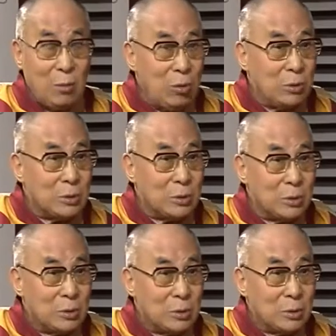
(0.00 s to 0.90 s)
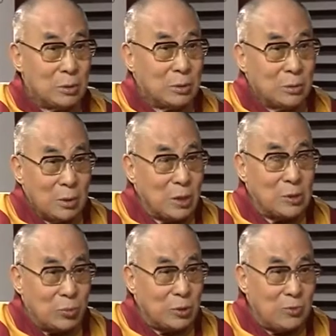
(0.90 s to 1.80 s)
Of course,
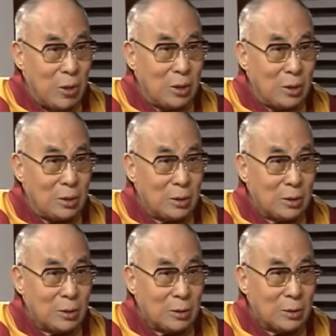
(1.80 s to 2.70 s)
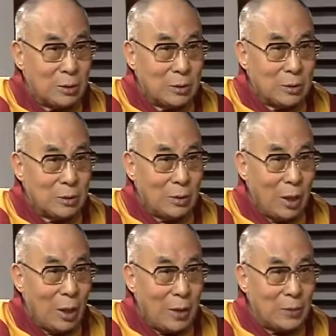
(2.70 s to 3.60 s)
as a Buddhist monk,
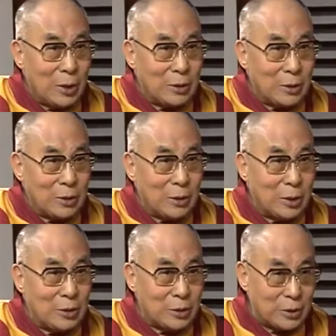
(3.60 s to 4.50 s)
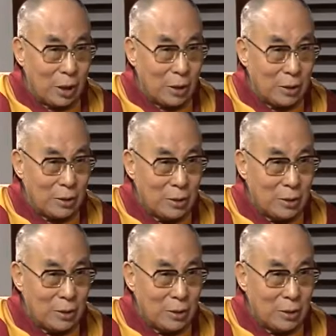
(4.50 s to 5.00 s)
I have that keen desire.